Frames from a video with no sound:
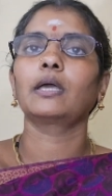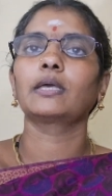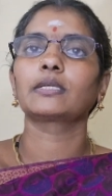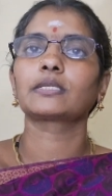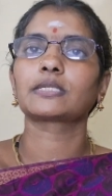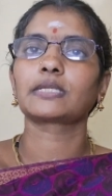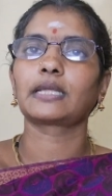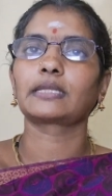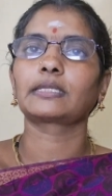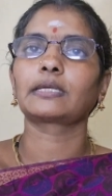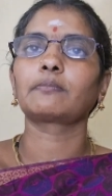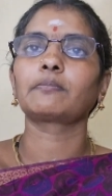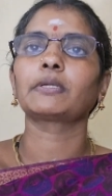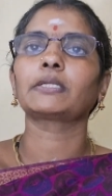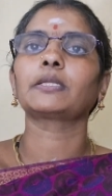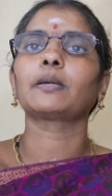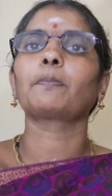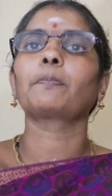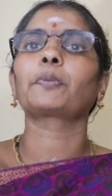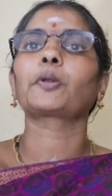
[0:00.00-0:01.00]
is nothing
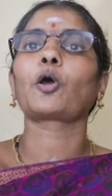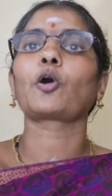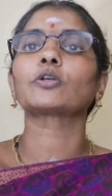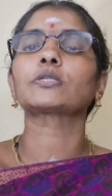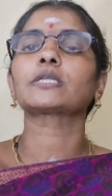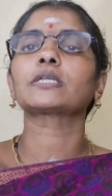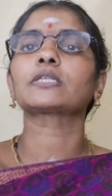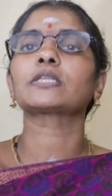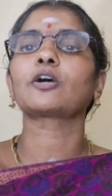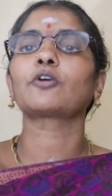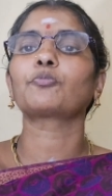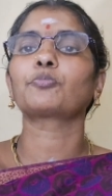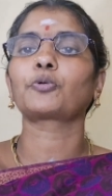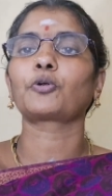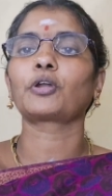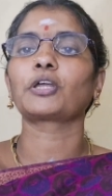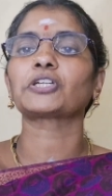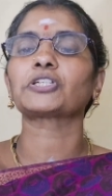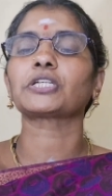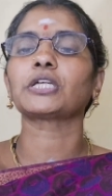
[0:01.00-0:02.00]
but the process of
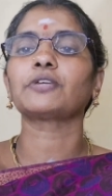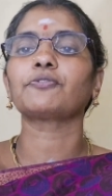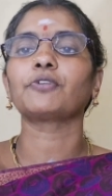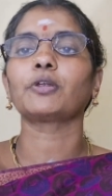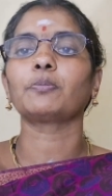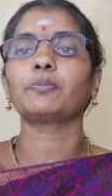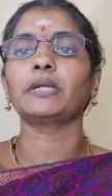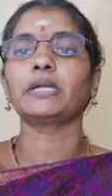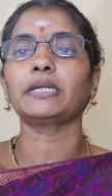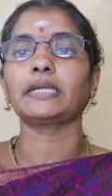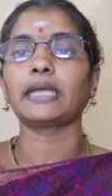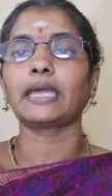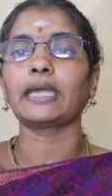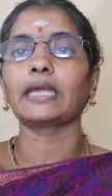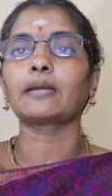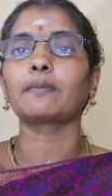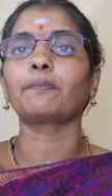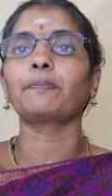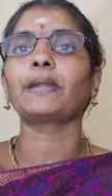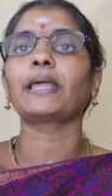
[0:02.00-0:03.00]
production will be
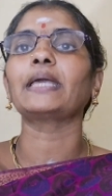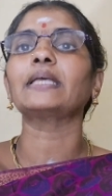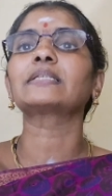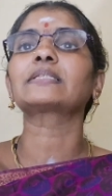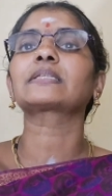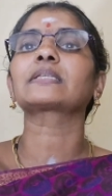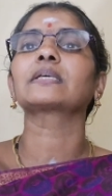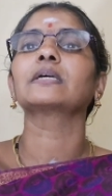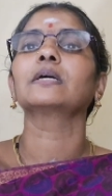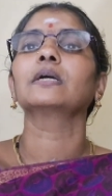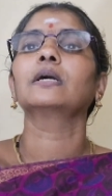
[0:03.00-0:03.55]
take place